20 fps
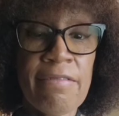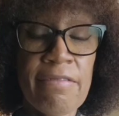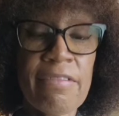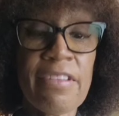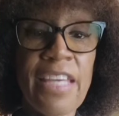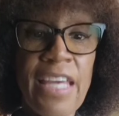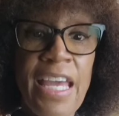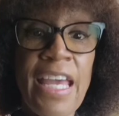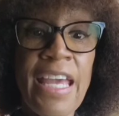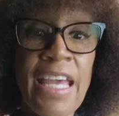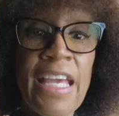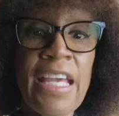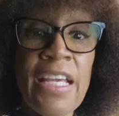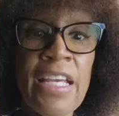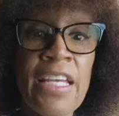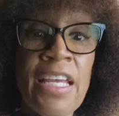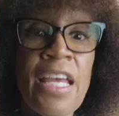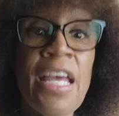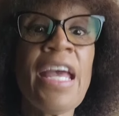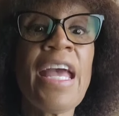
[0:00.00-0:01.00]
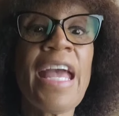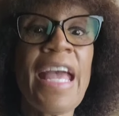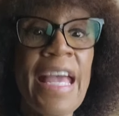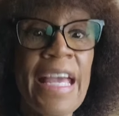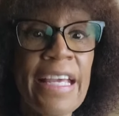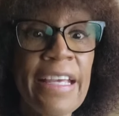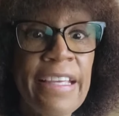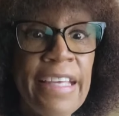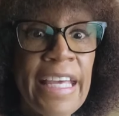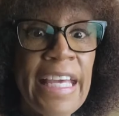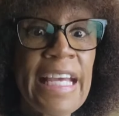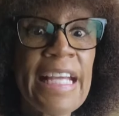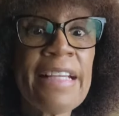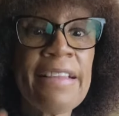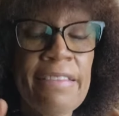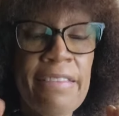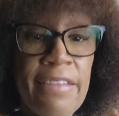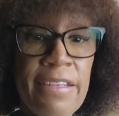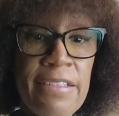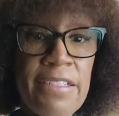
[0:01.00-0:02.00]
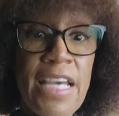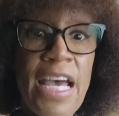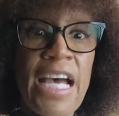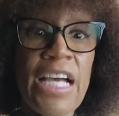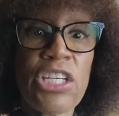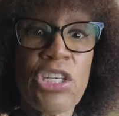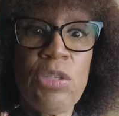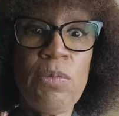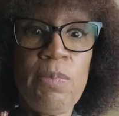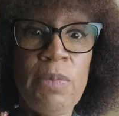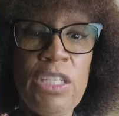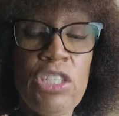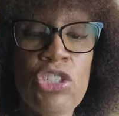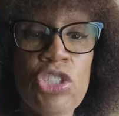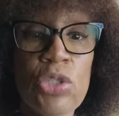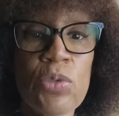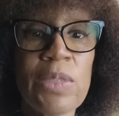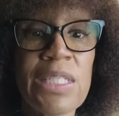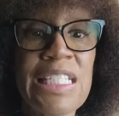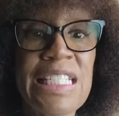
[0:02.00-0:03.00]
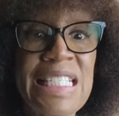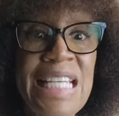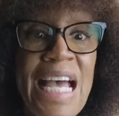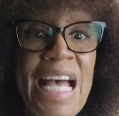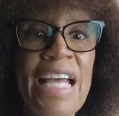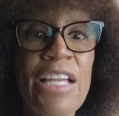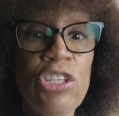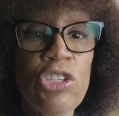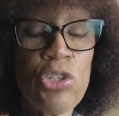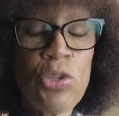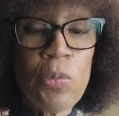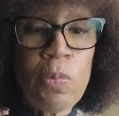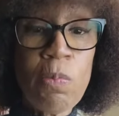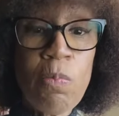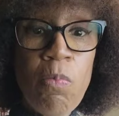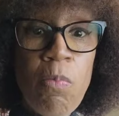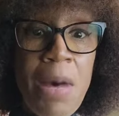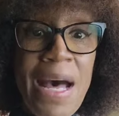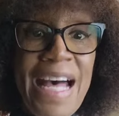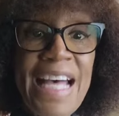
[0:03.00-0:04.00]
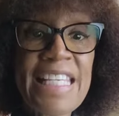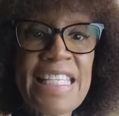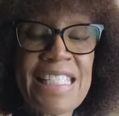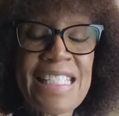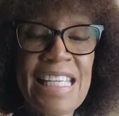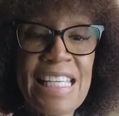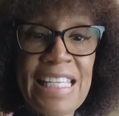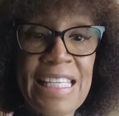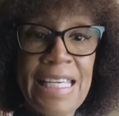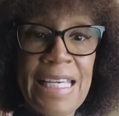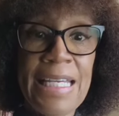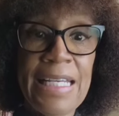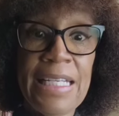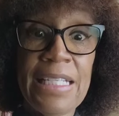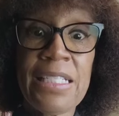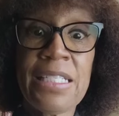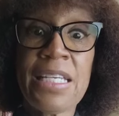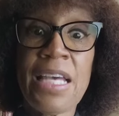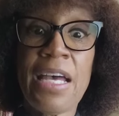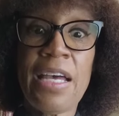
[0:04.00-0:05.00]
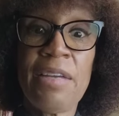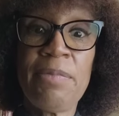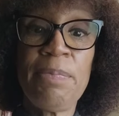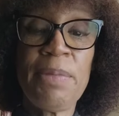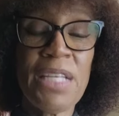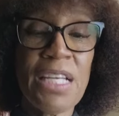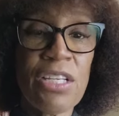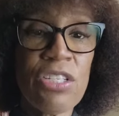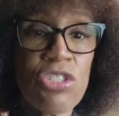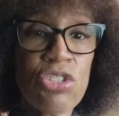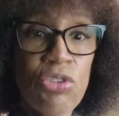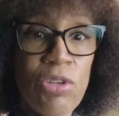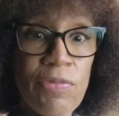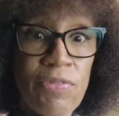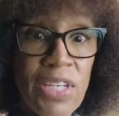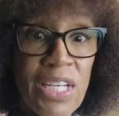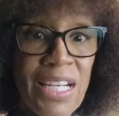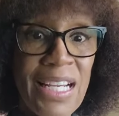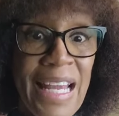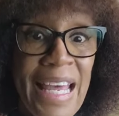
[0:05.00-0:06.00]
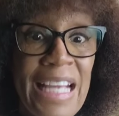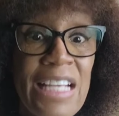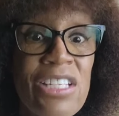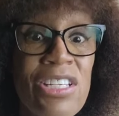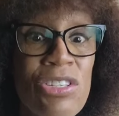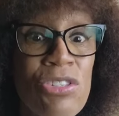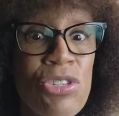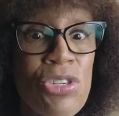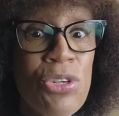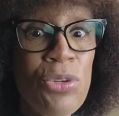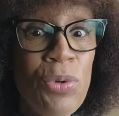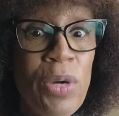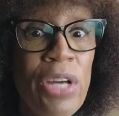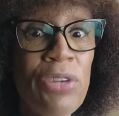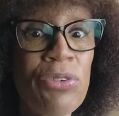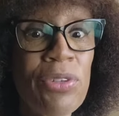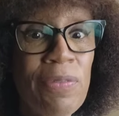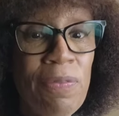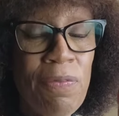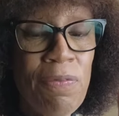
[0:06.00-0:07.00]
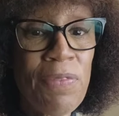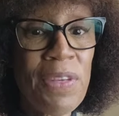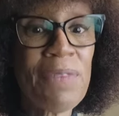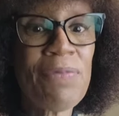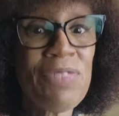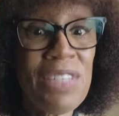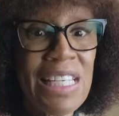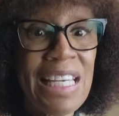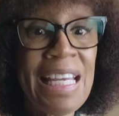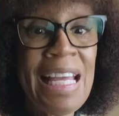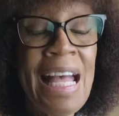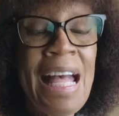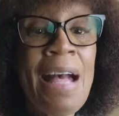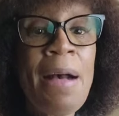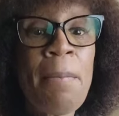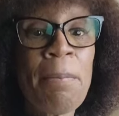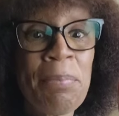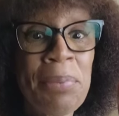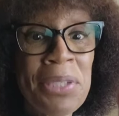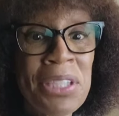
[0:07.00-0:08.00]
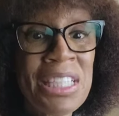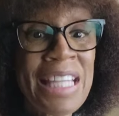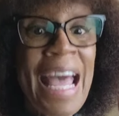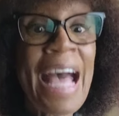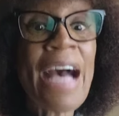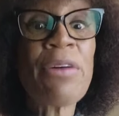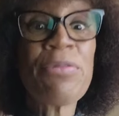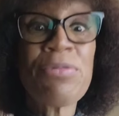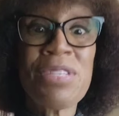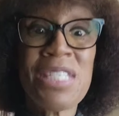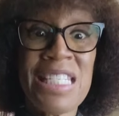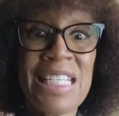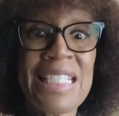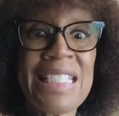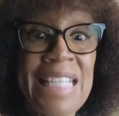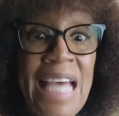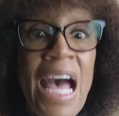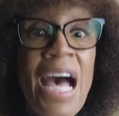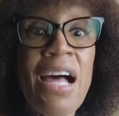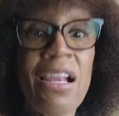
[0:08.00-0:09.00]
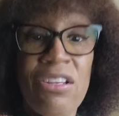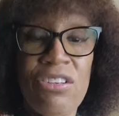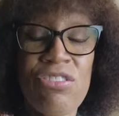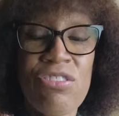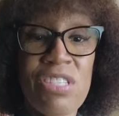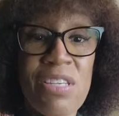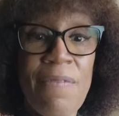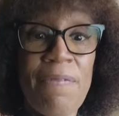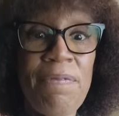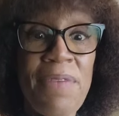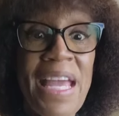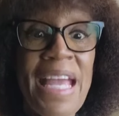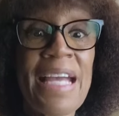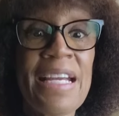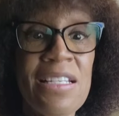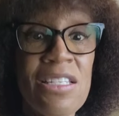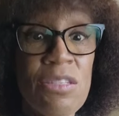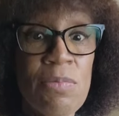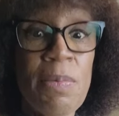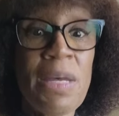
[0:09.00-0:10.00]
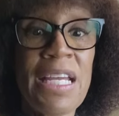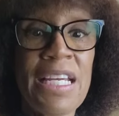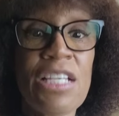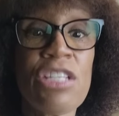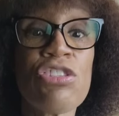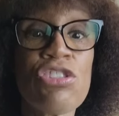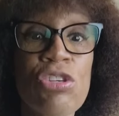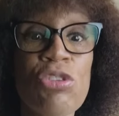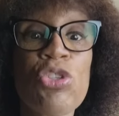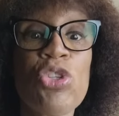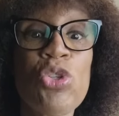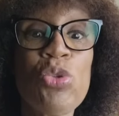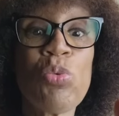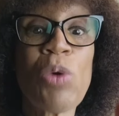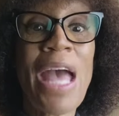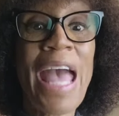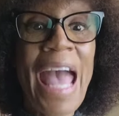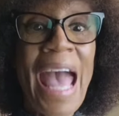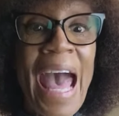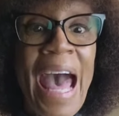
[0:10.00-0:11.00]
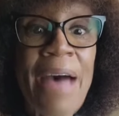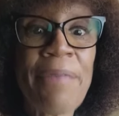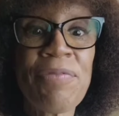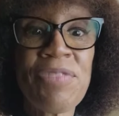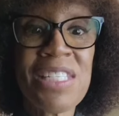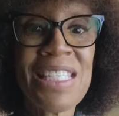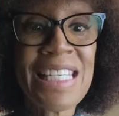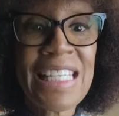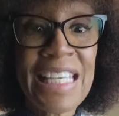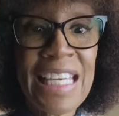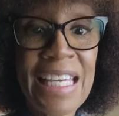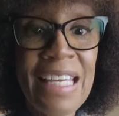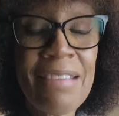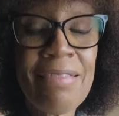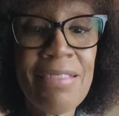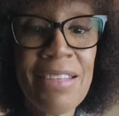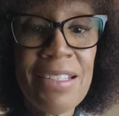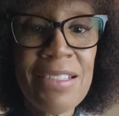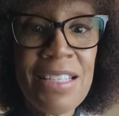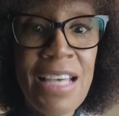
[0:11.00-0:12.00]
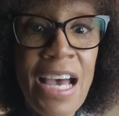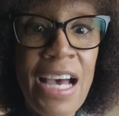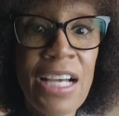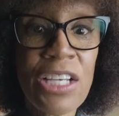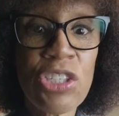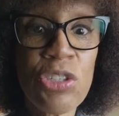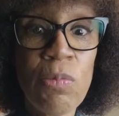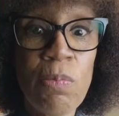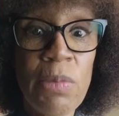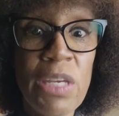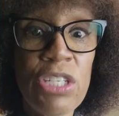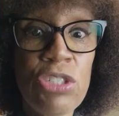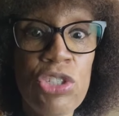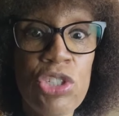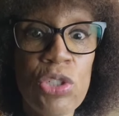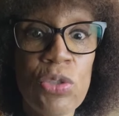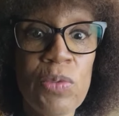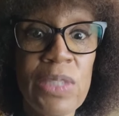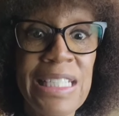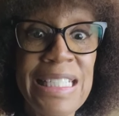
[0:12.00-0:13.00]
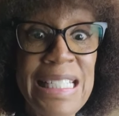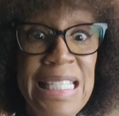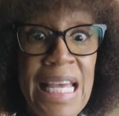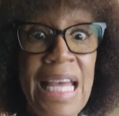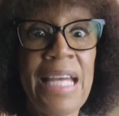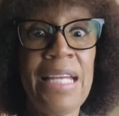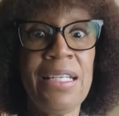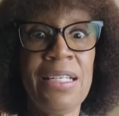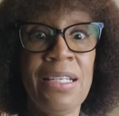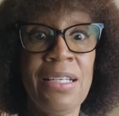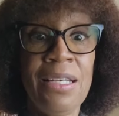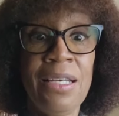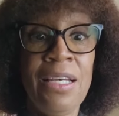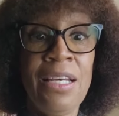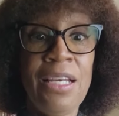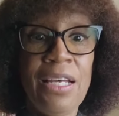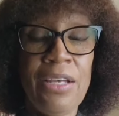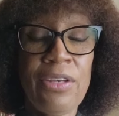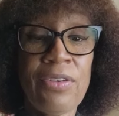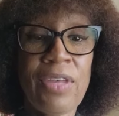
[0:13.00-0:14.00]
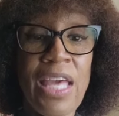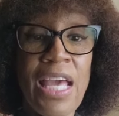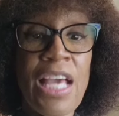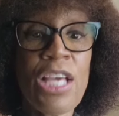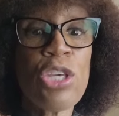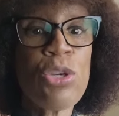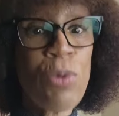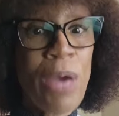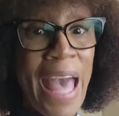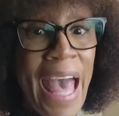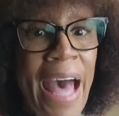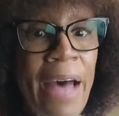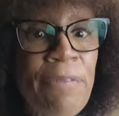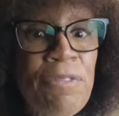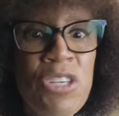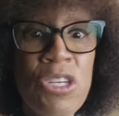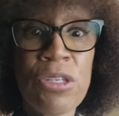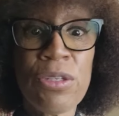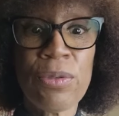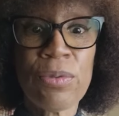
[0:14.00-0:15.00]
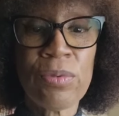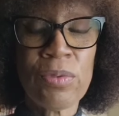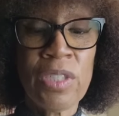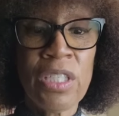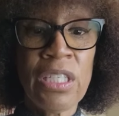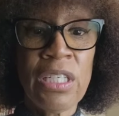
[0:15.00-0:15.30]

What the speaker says: Okay? And get the documentary done. You must get it done because you have collected $250,000 of fans' money. So you have to get the documentary done. Okay? You have to.